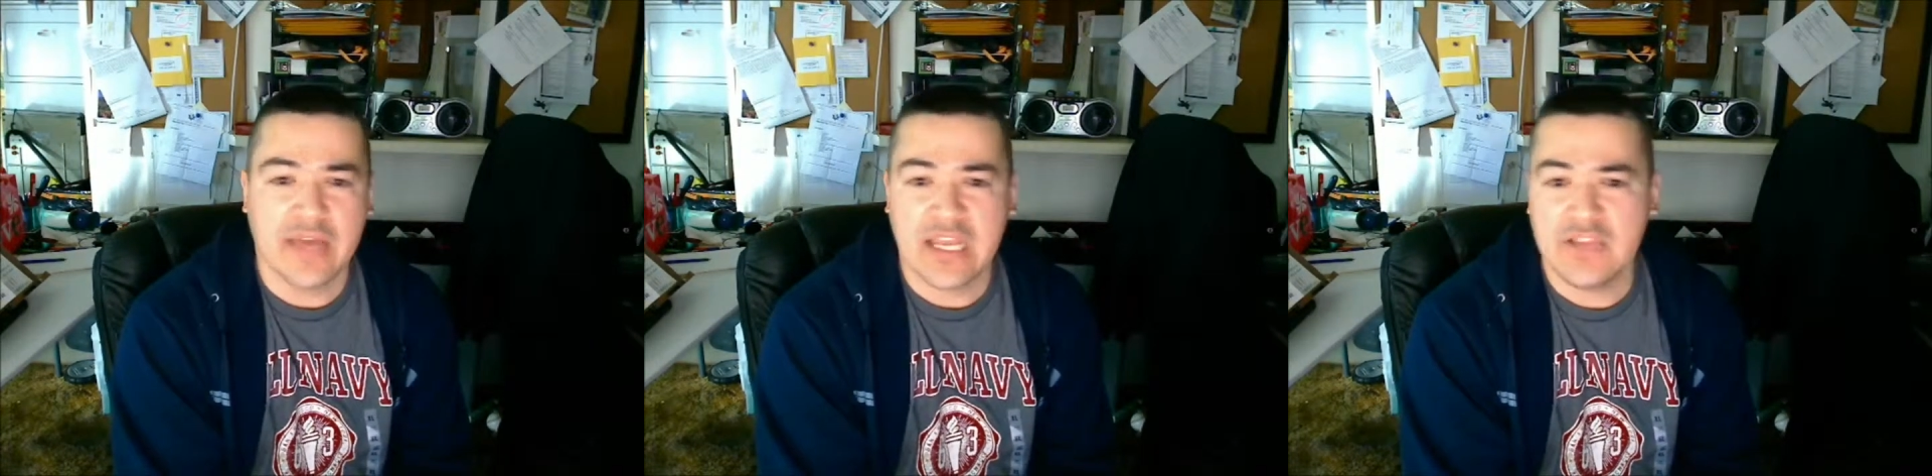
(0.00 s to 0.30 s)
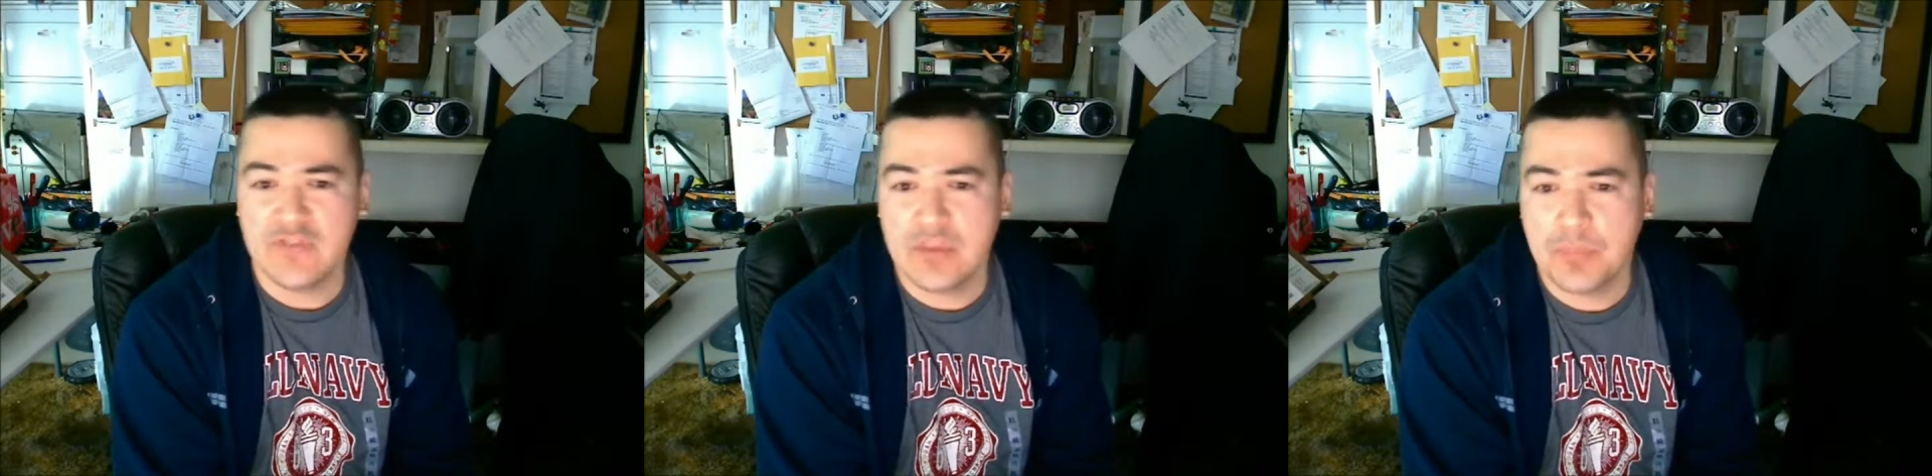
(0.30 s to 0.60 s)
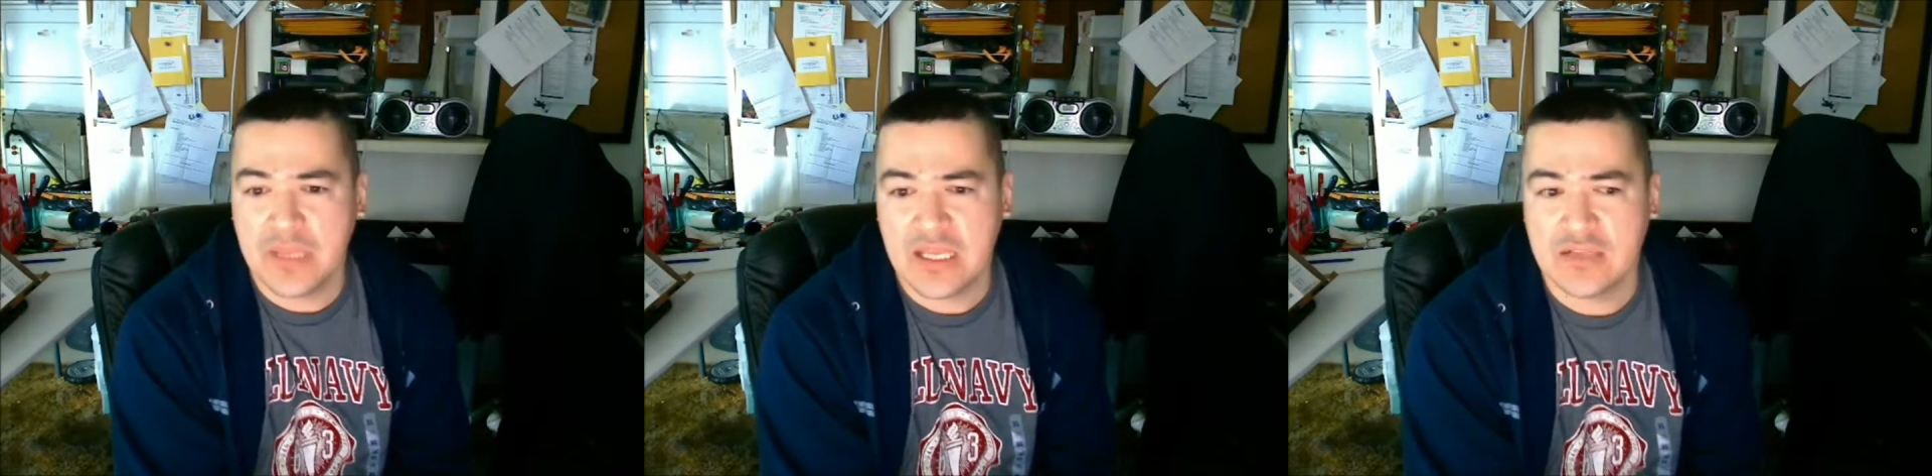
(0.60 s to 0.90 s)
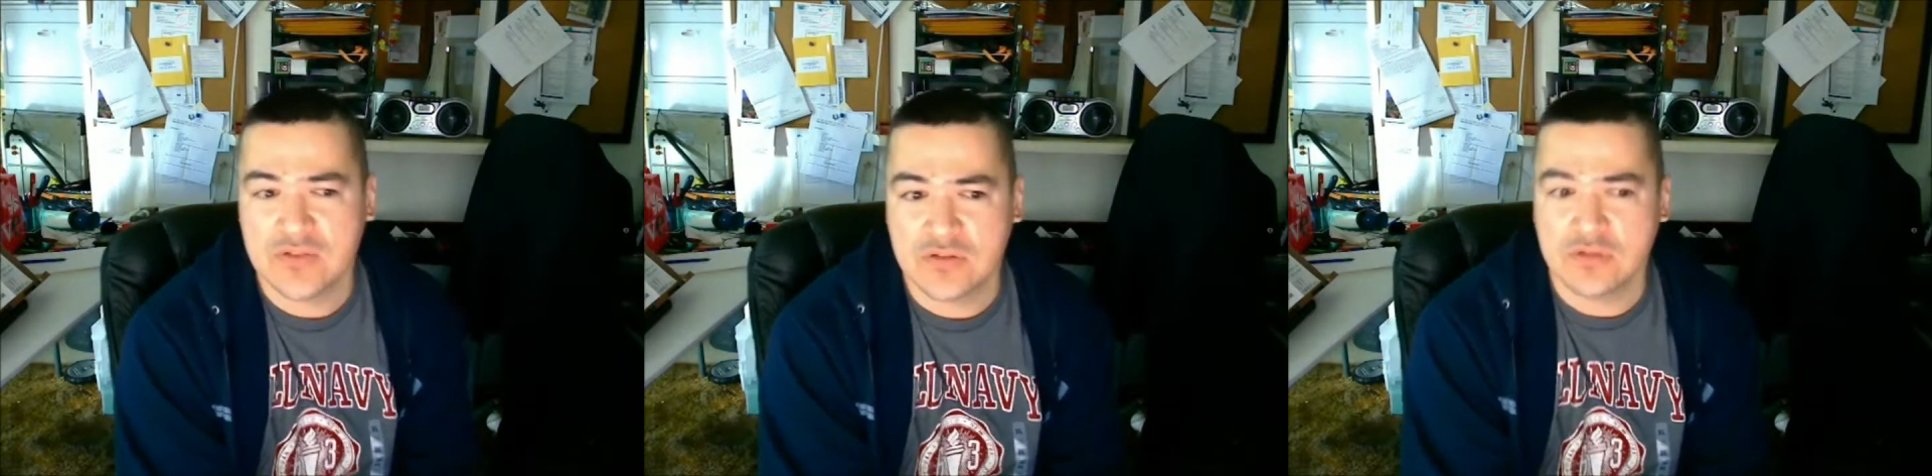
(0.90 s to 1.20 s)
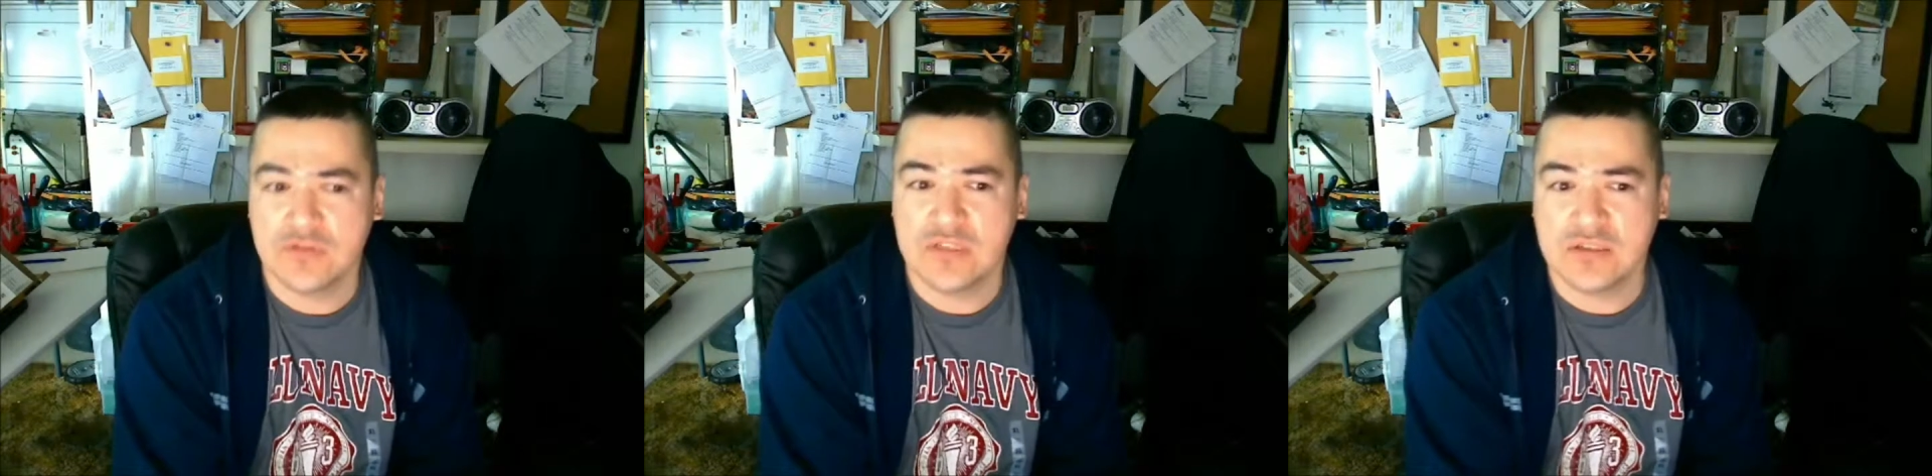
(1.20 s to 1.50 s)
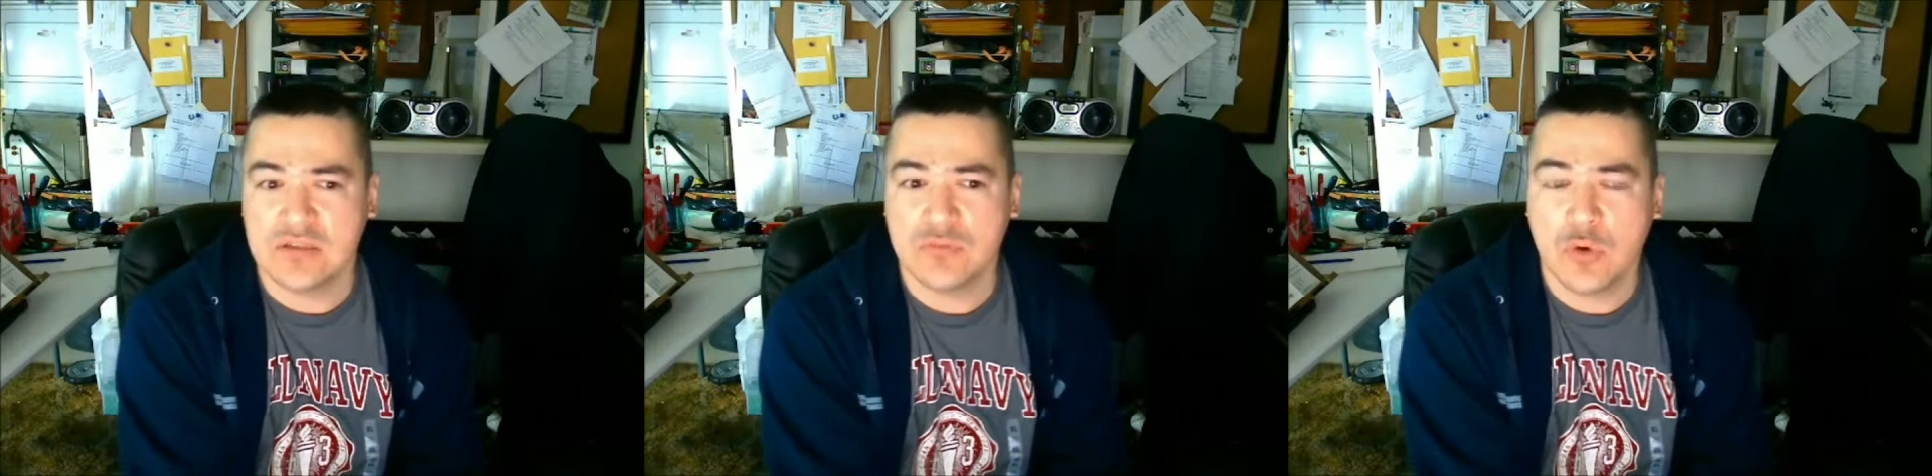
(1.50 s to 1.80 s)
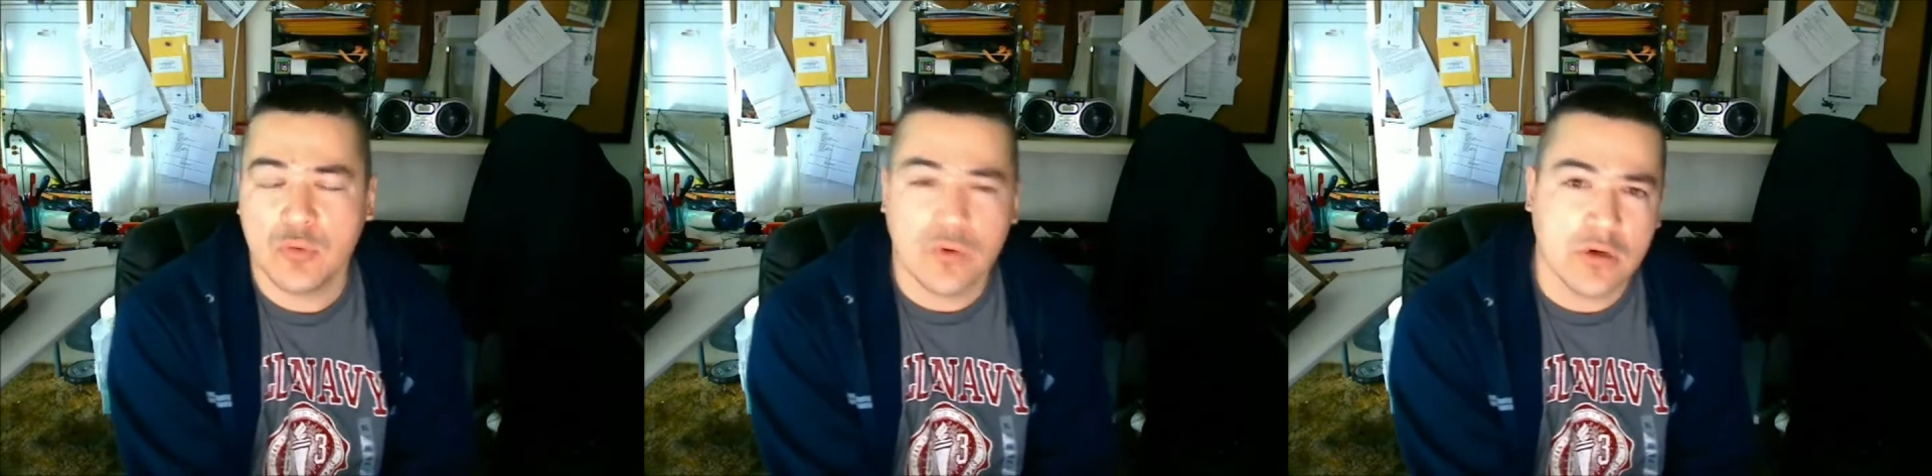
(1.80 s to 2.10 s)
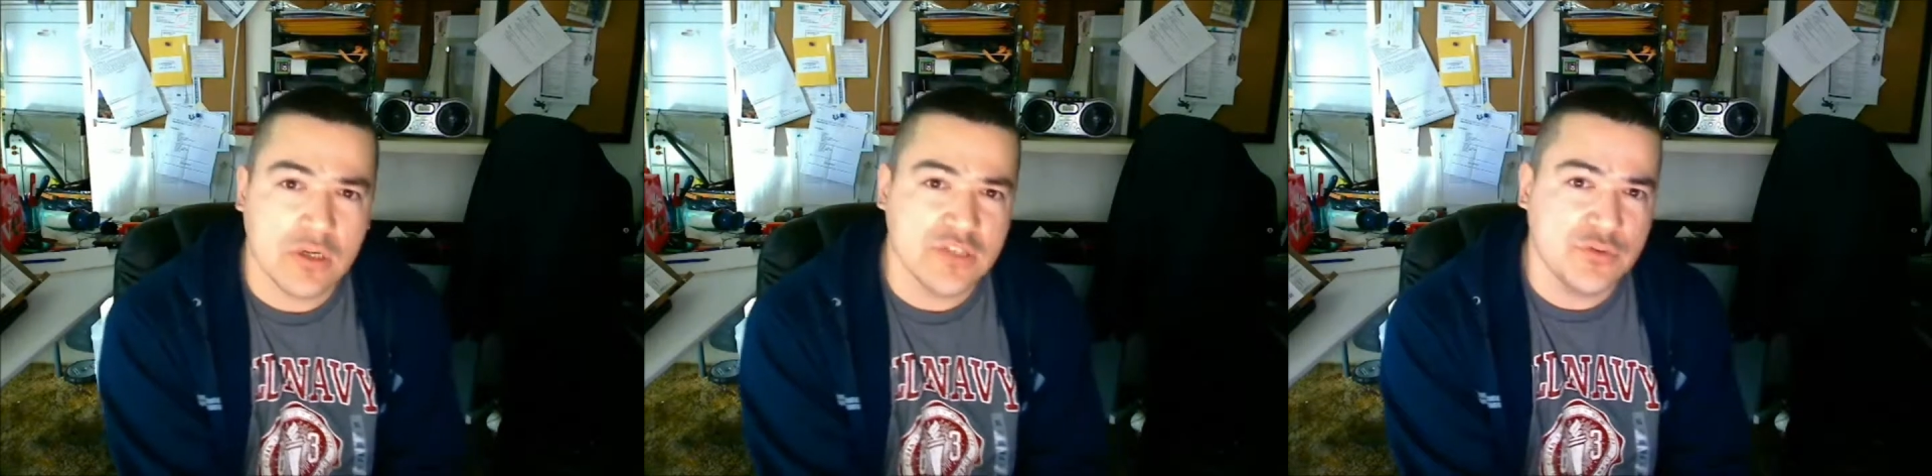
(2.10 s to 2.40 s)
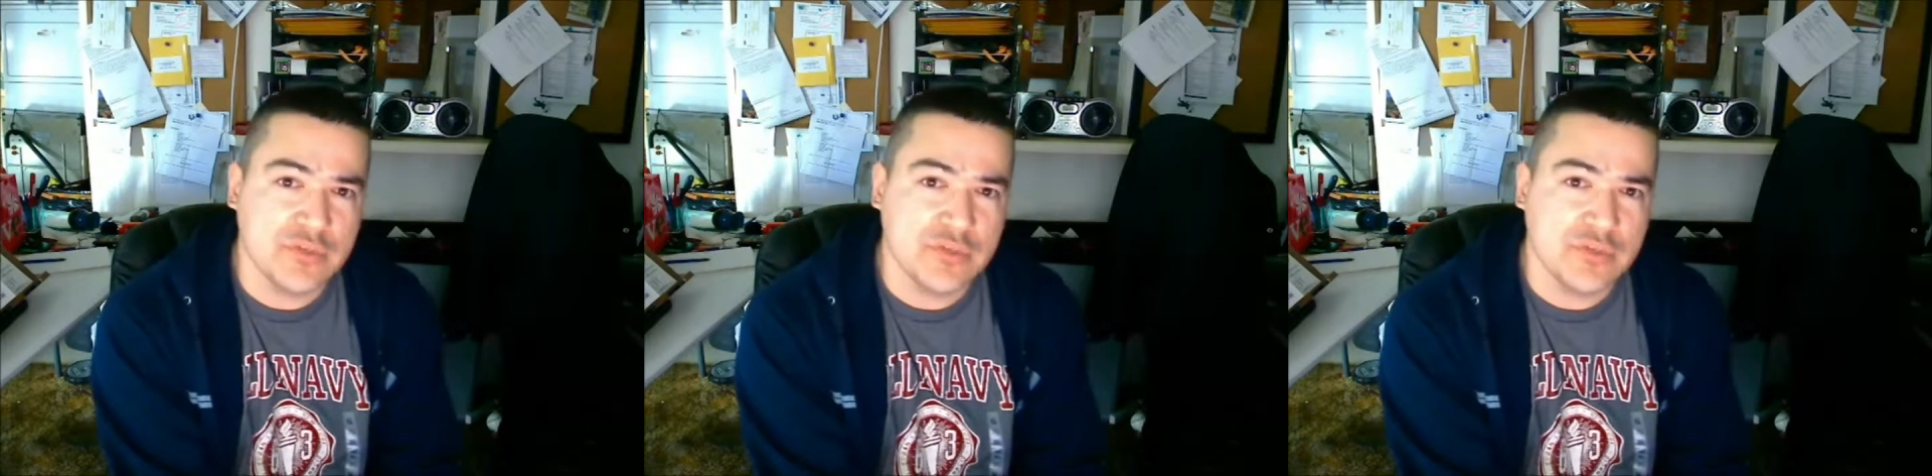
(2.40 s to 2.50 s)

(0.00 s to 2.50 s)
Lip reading: any VPN service will work